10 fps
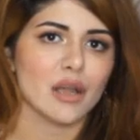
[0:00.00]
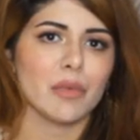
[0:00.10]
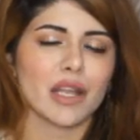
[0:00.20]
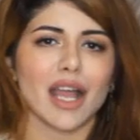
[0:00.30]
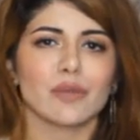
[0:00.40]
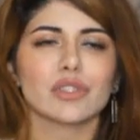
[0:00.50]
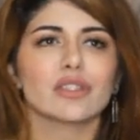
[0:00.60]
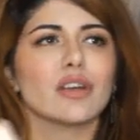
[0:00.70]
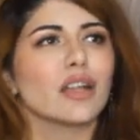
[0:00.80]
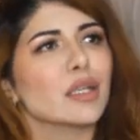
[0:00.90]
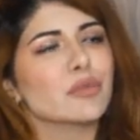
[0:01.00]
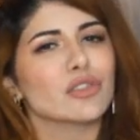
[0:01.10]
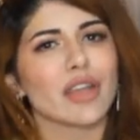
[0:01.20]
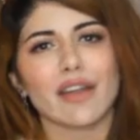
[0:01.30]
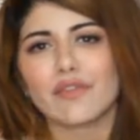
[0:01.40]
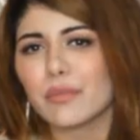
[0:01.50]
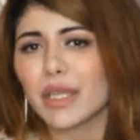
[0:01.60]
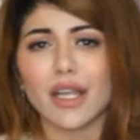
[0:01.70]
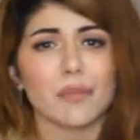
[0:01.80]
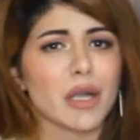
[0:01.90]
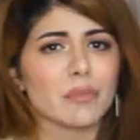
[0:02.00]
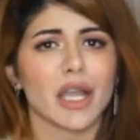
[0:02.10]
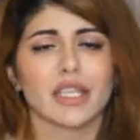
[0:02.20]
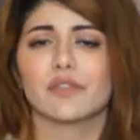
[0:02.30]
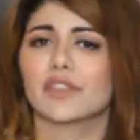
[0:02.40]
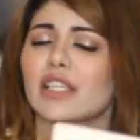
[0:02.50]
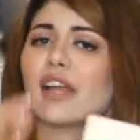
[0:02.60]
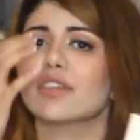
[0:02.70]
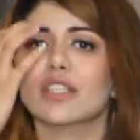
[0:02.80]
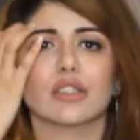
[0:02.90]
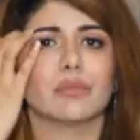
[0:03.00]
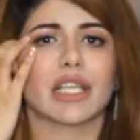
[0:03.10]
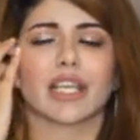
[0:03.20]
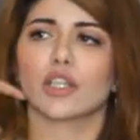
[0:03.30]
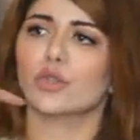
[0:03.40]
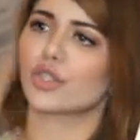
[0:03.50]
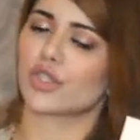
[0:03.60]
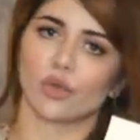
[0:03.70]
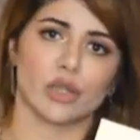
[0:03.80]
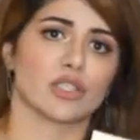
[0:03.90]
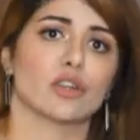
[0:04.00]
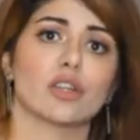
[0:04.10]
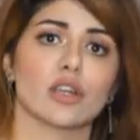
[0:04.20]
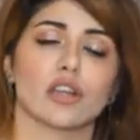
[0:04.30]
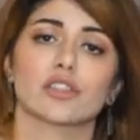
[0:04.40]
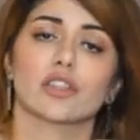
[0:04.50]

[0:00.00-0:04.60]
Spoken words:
but I was not able to ever make up my mind if it's ever going to be like a good choice or not.